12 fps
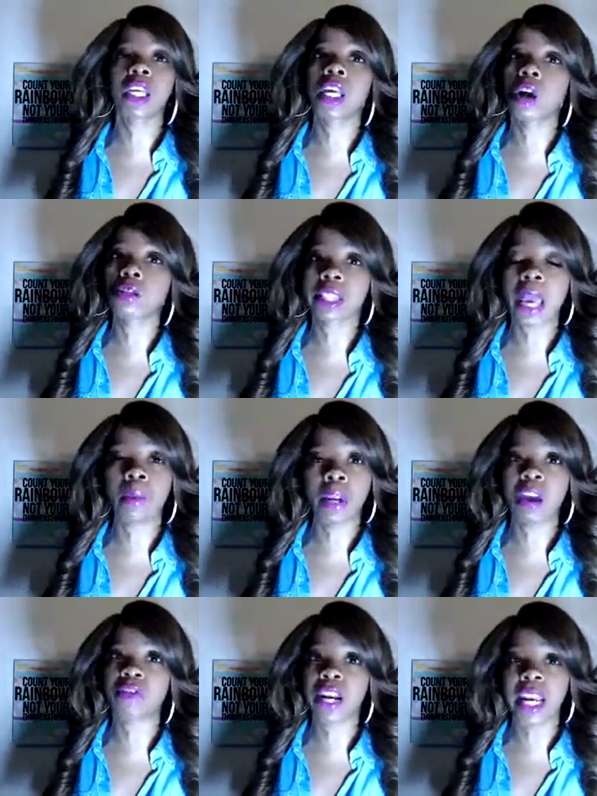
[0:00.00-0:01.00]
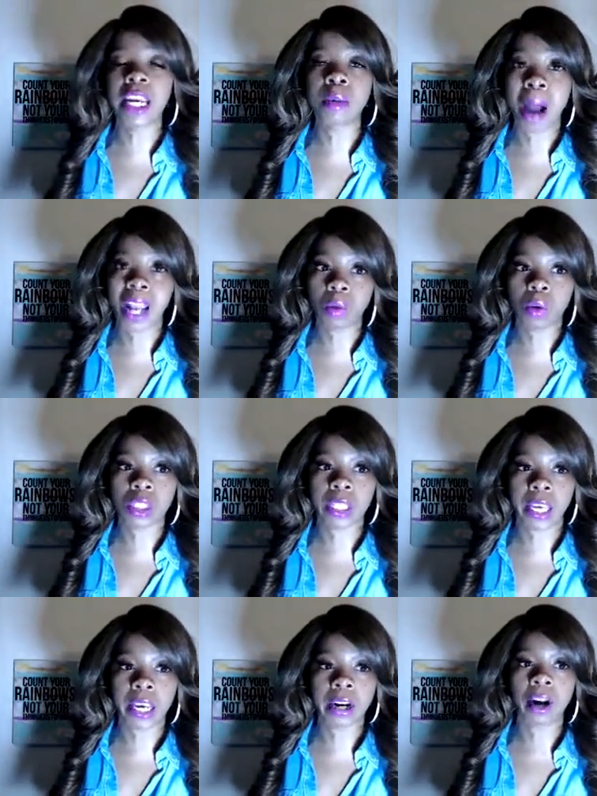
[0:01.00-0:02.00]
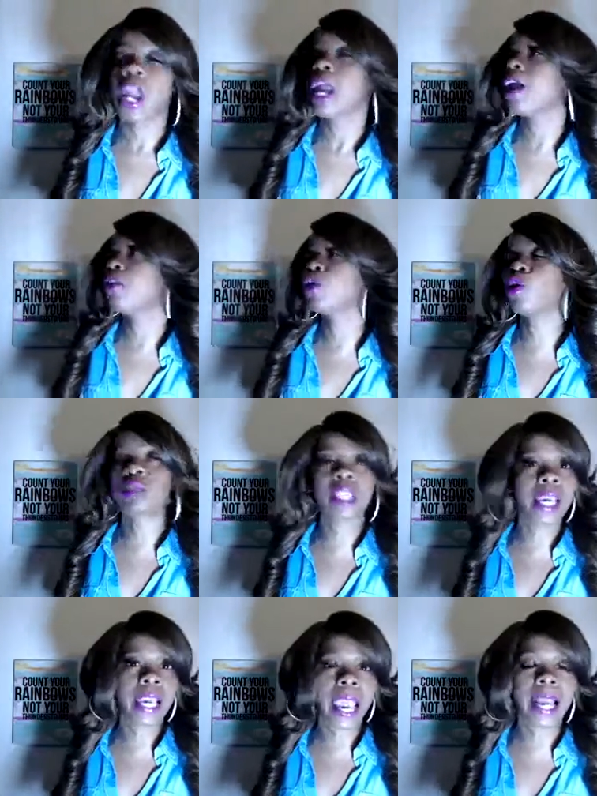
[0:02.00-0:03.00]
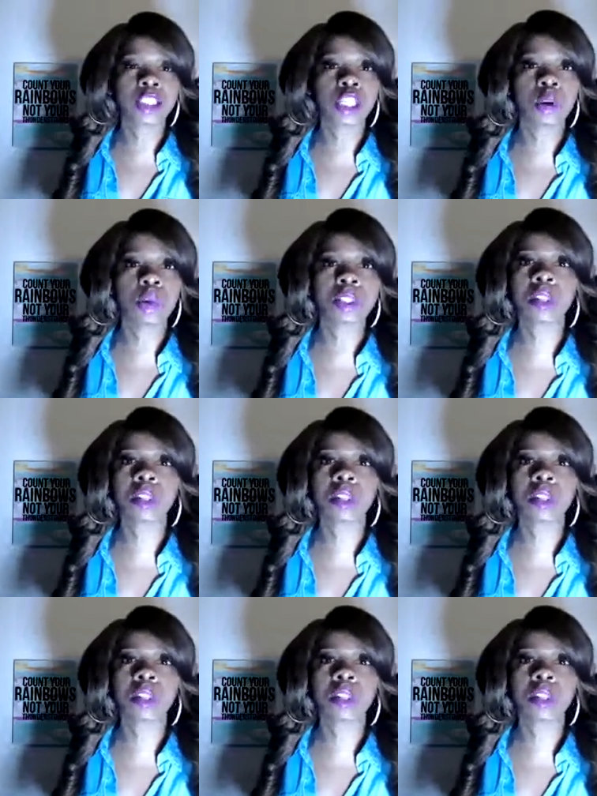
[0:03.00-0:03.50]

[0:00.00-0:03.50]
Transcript: gonna say whatever anybody wants to hear. If you think Angela was the